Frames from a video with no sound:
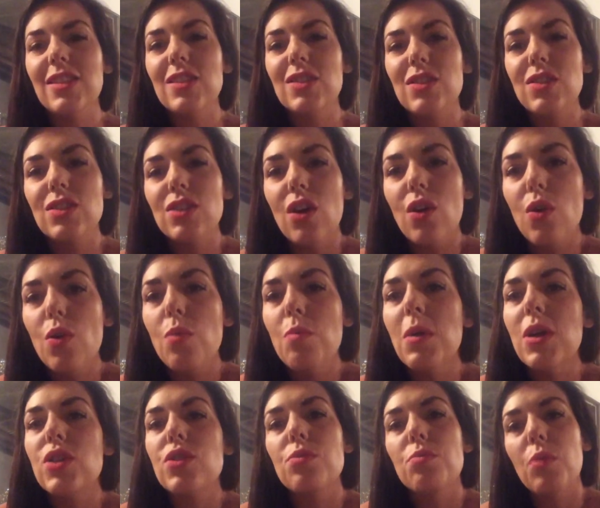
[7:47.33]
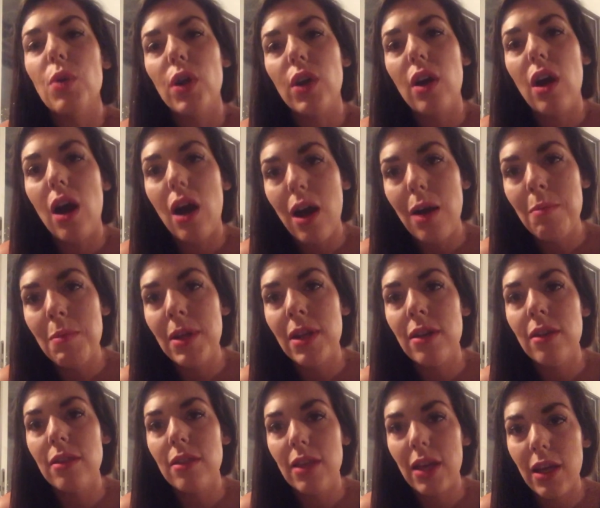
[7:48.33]
so much more
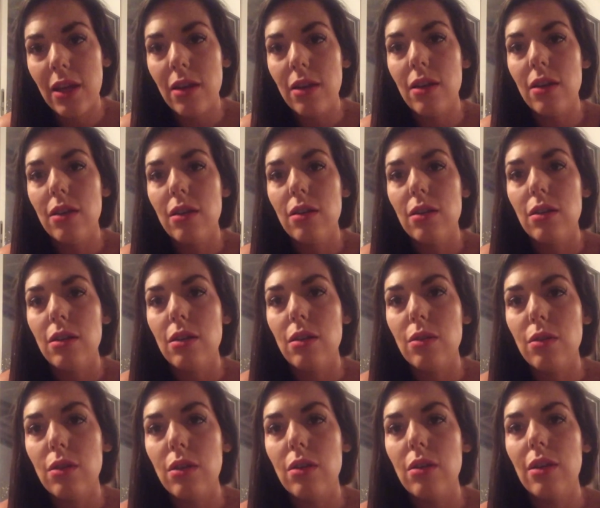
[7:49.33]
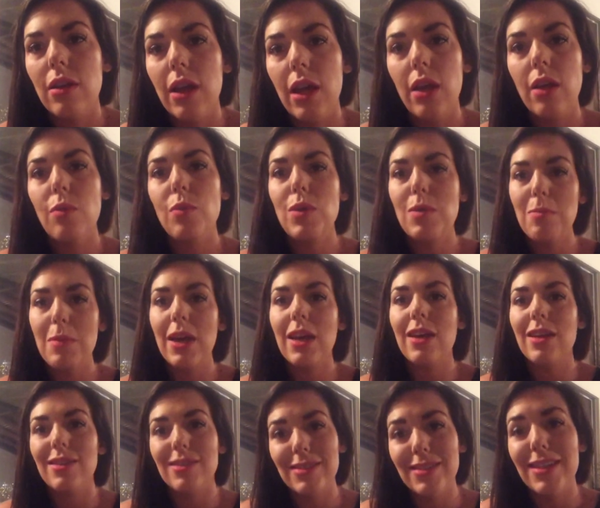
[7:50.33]
common than we
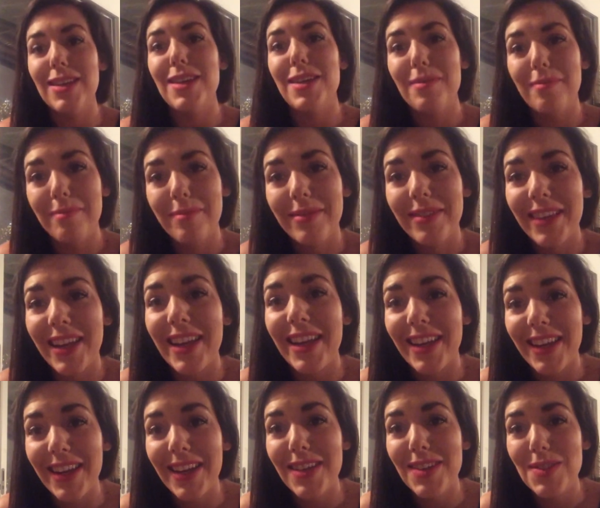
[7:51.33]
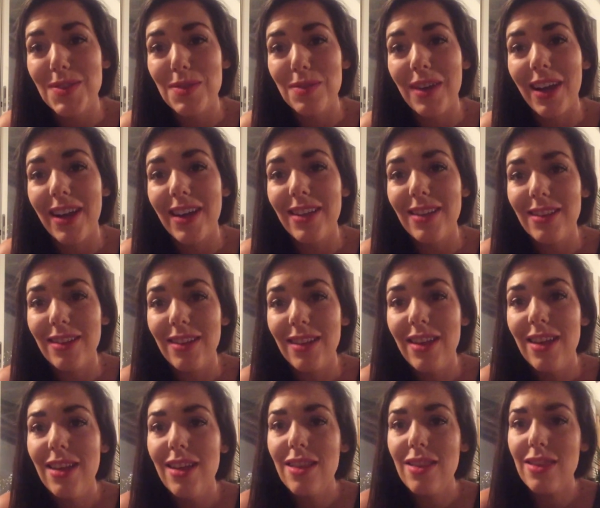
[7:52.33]
make it seem like it is, right?
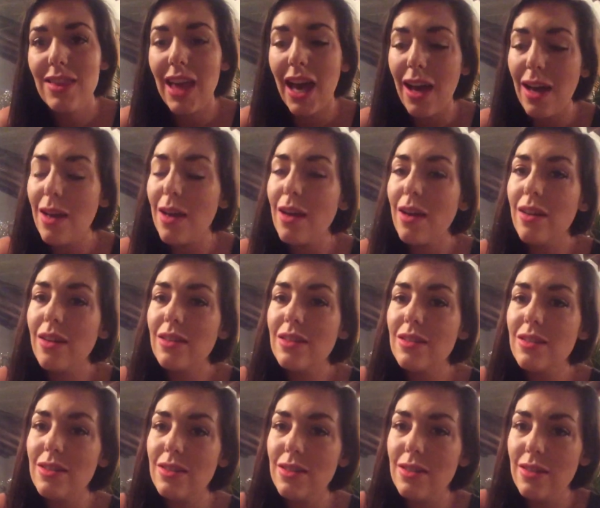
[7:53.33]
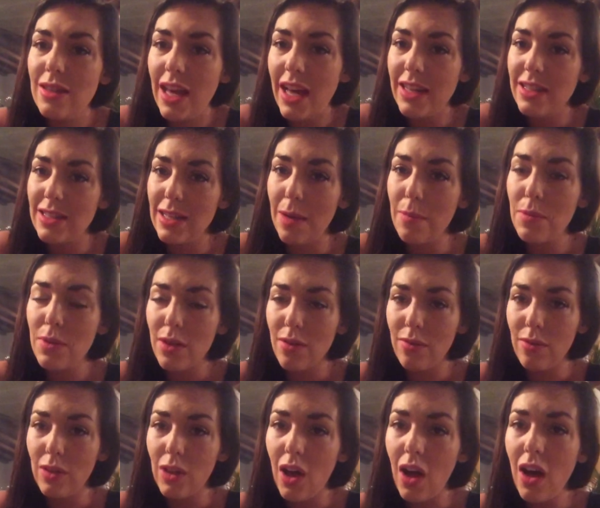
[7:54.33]
That depth
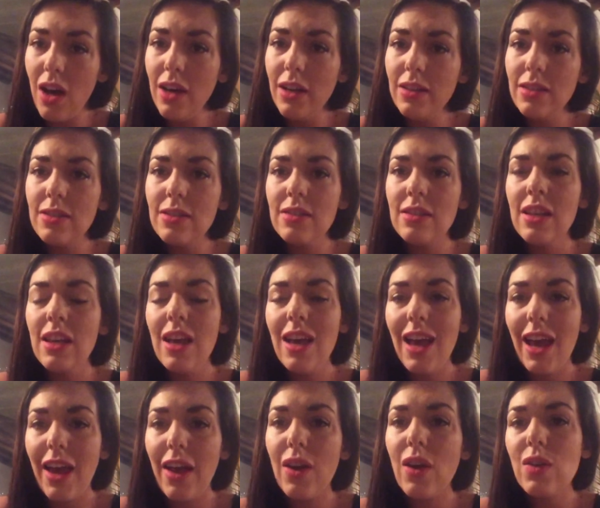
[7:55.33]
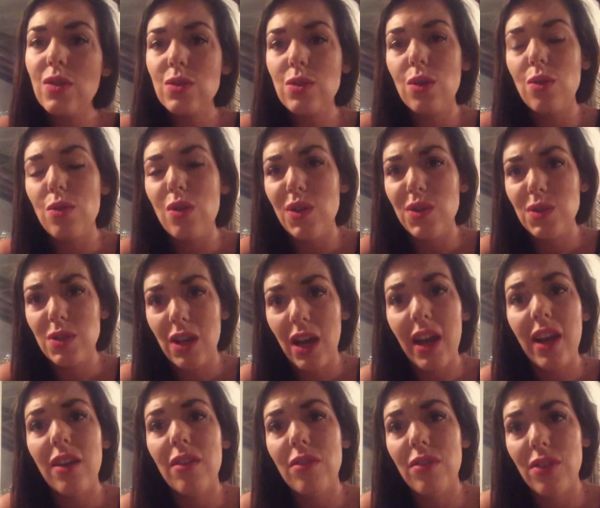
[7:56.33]
of loss, and also those
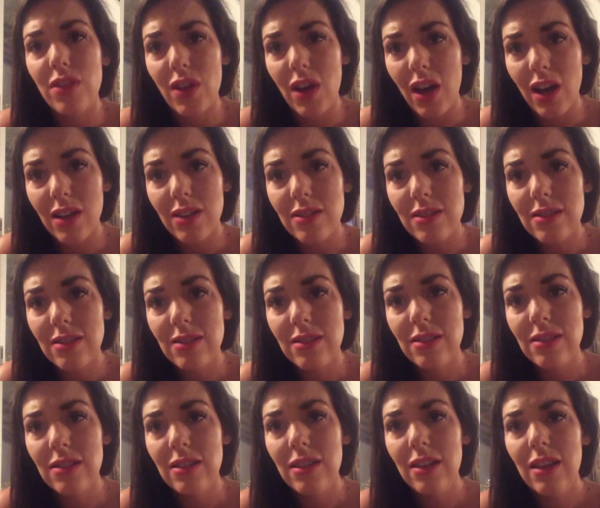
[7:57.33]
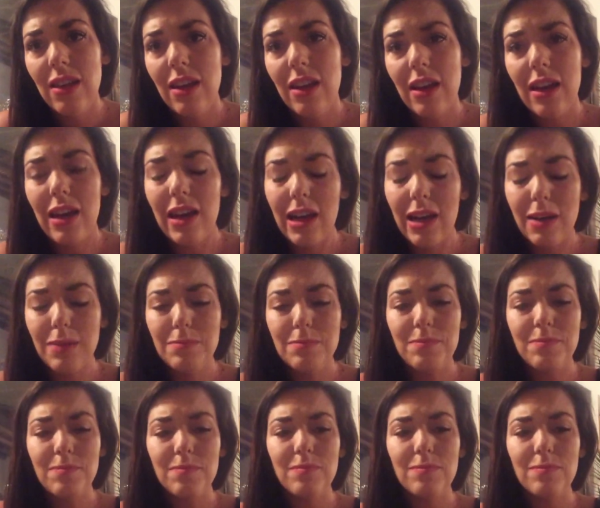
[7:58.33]
kind of thoughts. And